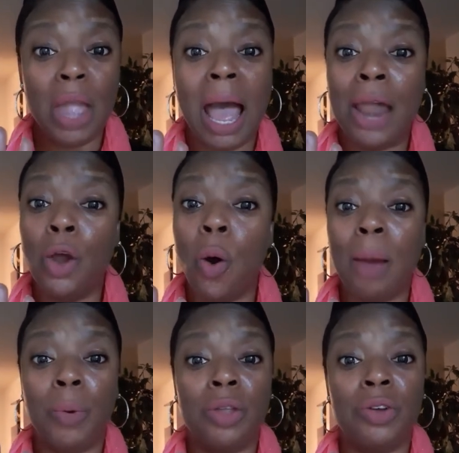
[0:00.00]
I know
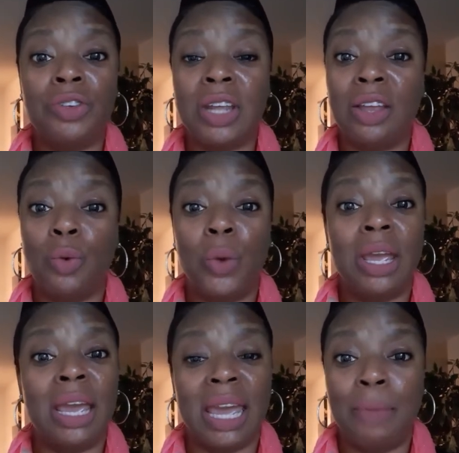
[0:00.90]
our brothers think that we
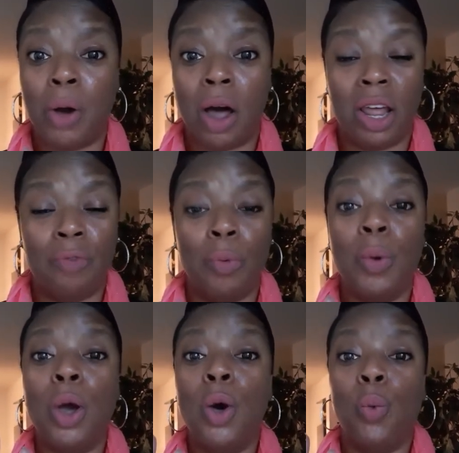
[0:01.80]
can keep all of them.
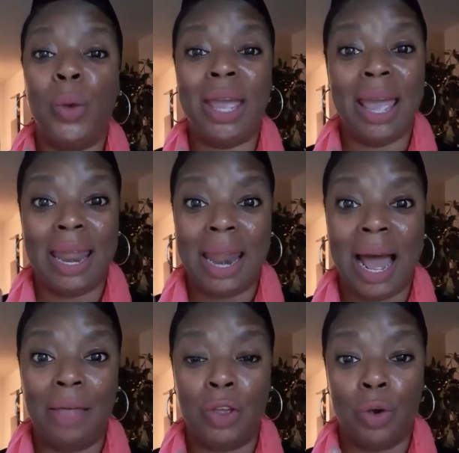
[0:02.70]
We
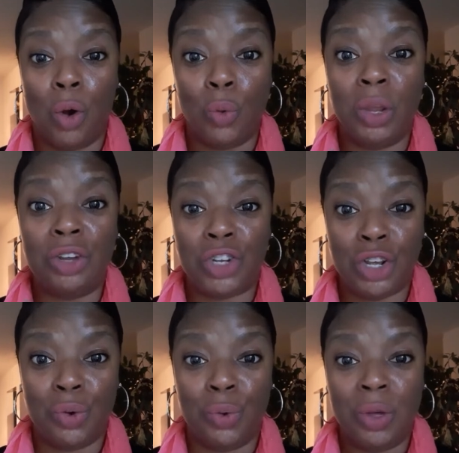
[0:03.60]
cannot. There are only
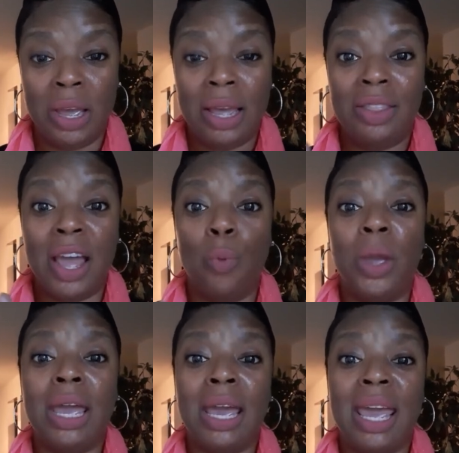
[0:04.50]
two that
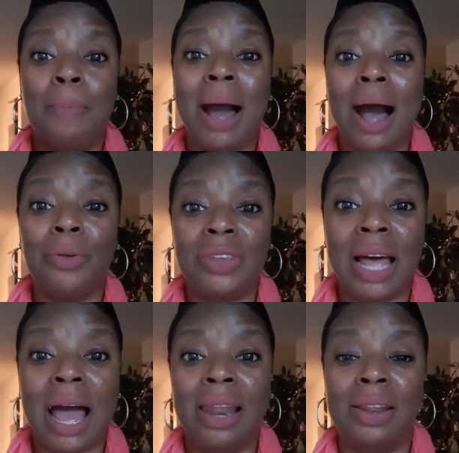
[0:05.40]
we can keep
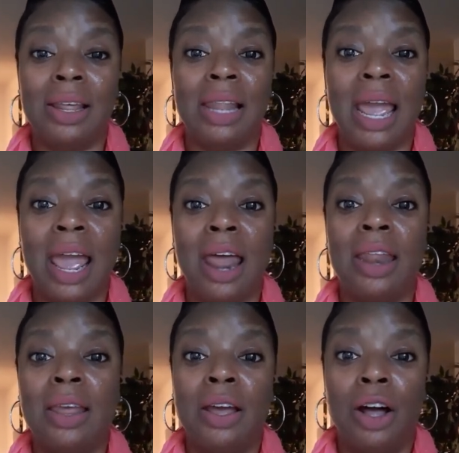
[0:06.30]
outside of the
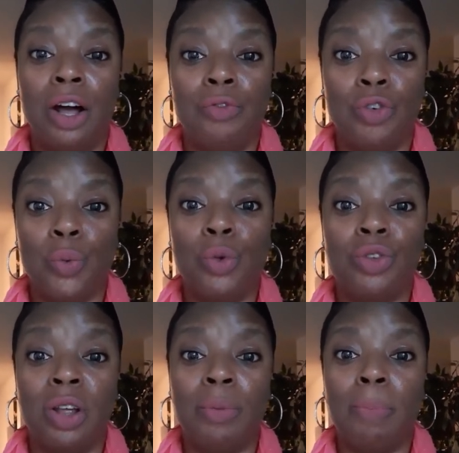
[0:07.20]
land of
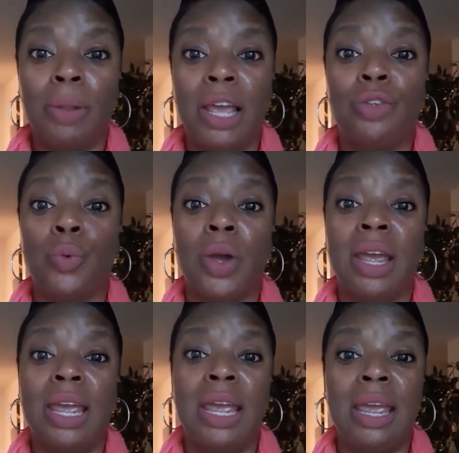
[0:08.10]
Jerusalem, the place where
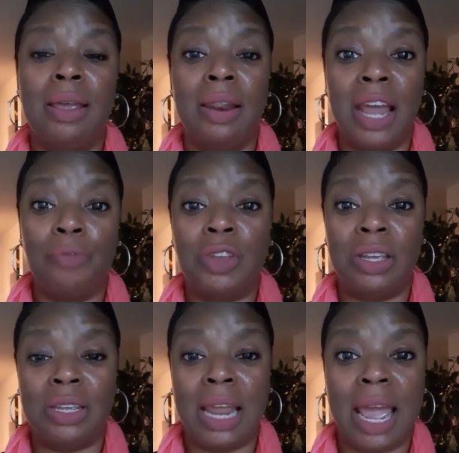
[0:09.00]
he left
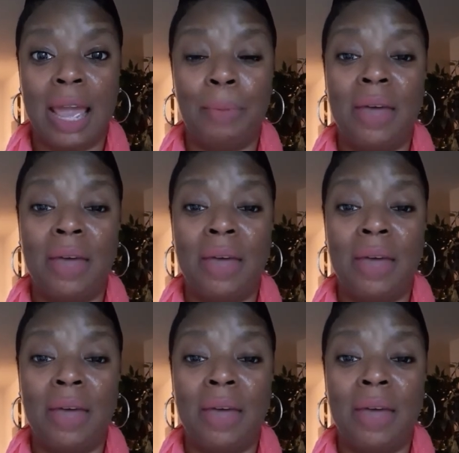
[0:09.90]
his name.